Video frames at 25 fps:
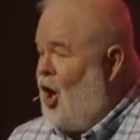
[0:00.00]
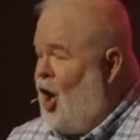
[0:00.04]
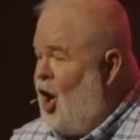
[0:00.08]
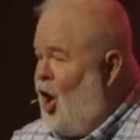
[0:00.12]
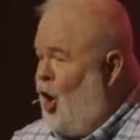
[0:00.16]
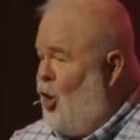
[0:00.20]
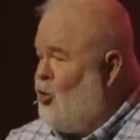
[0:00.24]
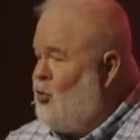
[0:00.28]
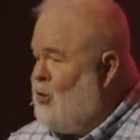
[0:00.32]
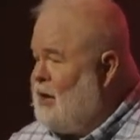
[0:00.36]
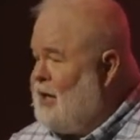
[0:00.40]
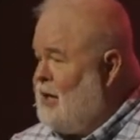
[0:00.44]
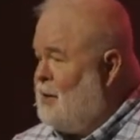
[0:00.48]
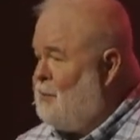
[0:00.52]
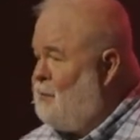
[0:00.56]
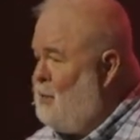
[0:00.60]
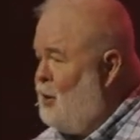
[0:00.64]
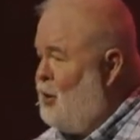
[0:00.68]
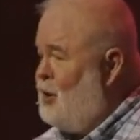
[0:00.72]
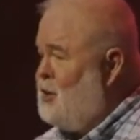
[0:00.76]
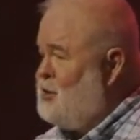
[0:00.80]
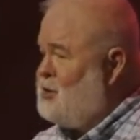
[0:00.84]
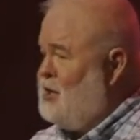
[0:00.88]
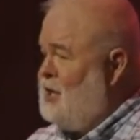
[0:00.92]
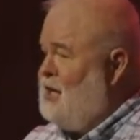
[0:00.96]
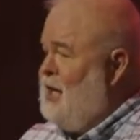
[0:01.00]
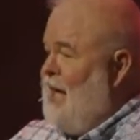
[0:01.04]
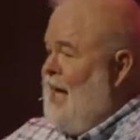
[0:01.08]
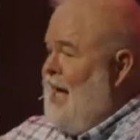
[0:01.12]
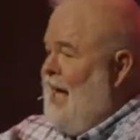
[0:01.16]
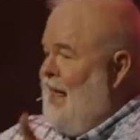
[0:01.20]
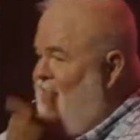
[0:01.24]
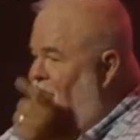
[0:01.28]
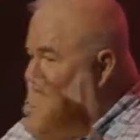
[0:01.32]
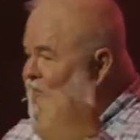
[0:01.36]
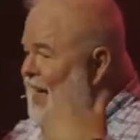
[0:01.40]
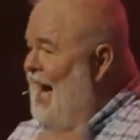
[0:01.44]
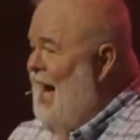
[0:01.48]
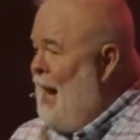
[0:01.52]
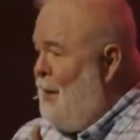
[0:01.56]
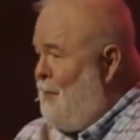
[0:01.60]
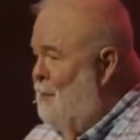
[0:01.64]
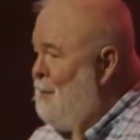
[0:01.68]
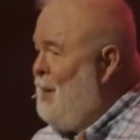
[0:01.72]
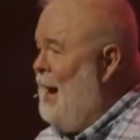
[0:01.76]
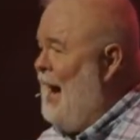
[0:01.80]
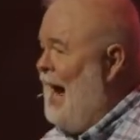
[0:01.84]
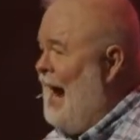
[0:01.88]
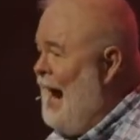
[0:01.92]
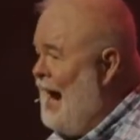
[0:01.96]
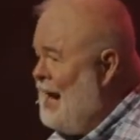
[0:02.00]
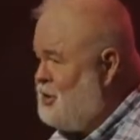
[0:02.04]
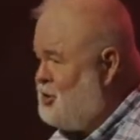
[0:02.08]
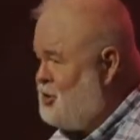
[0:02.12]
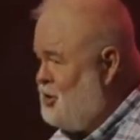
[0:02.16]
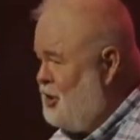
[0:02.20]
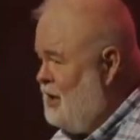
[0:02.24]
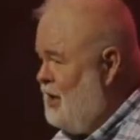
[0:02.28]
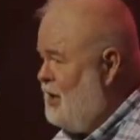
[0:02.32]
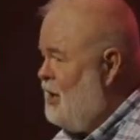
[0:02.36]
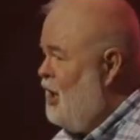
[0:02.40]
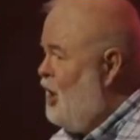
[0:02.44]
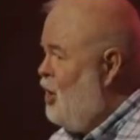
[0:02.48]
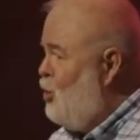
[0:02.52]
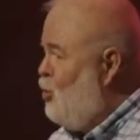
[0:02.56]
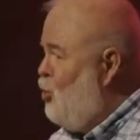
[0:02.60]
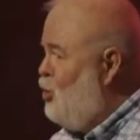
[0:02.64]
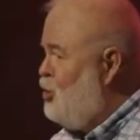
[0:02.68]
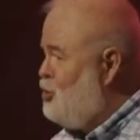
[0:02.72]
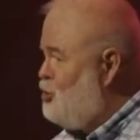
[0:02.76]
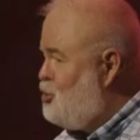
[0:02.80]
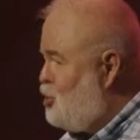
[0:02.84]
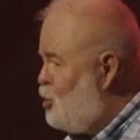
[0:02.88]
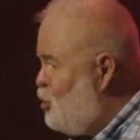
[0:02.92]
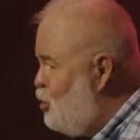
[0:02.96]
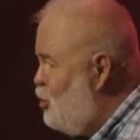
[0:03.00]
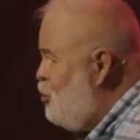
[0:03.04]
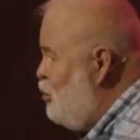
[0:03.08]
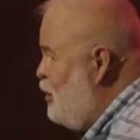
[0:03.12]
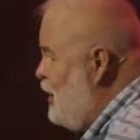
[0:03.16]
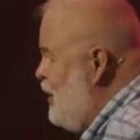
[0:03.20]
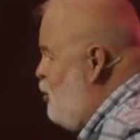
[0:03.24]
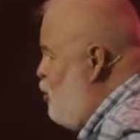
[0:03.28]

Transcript: only a person that passionate would truly